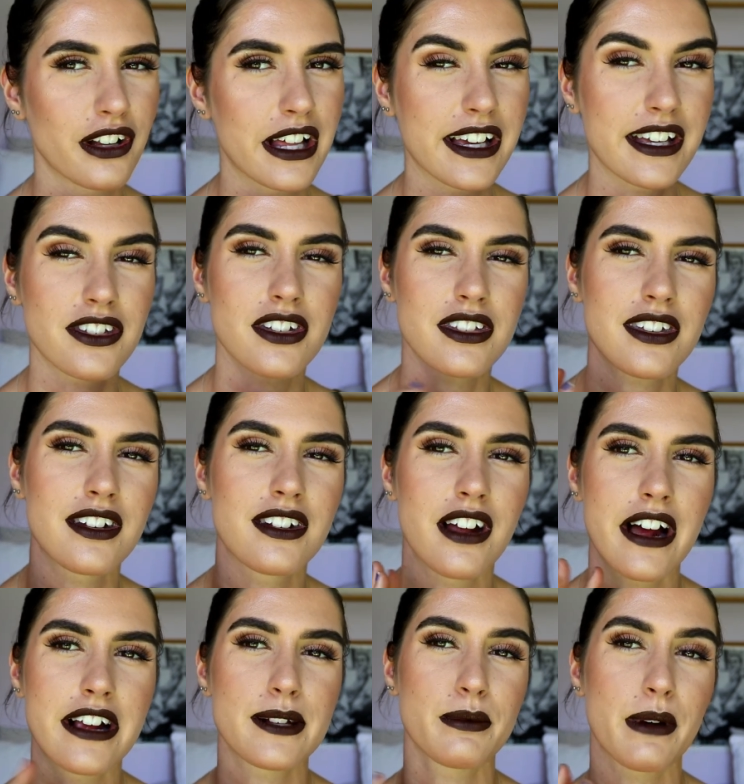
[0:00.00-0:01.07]
Like it's just a
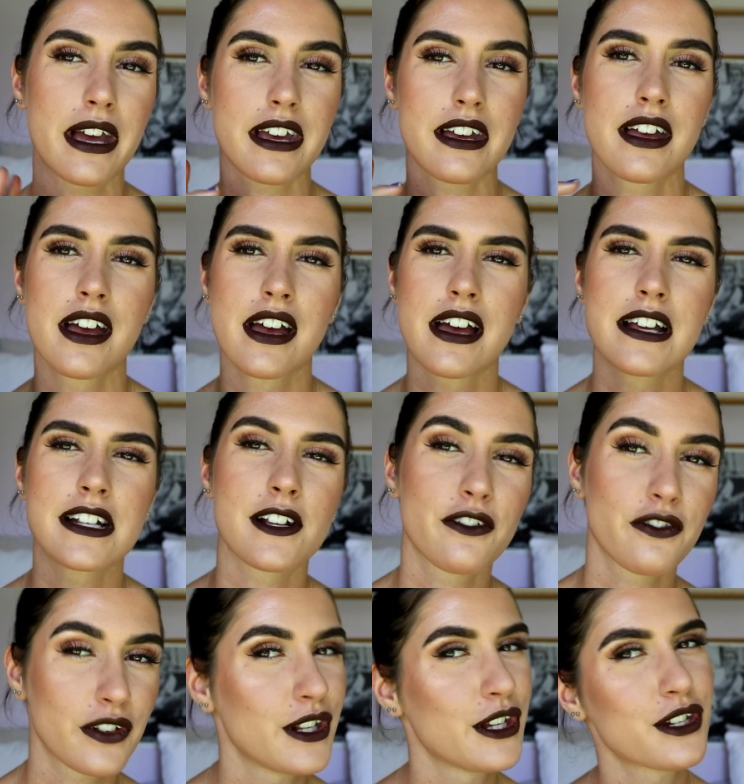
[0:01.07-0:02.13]
nice way to
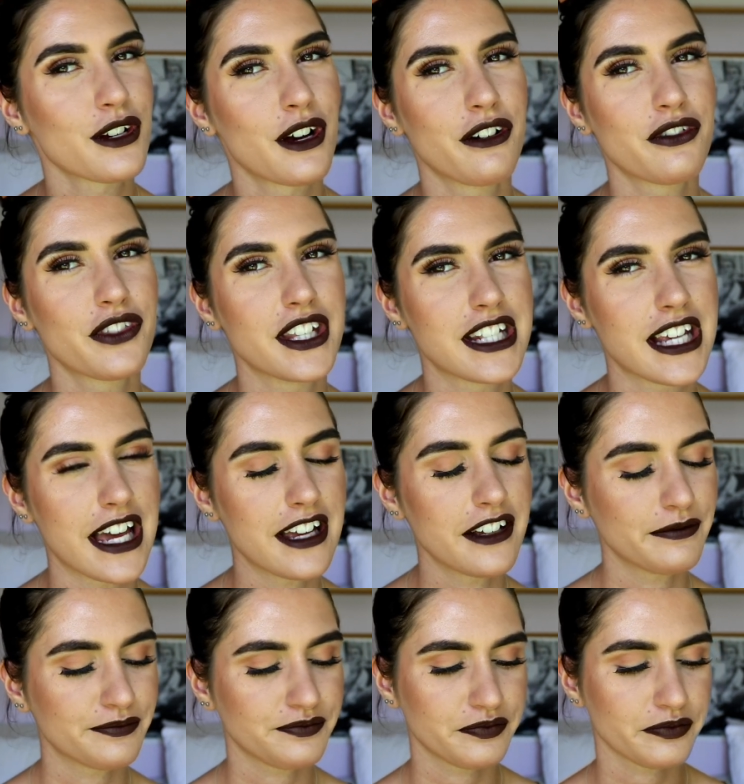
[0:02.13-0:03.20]
finish off the day.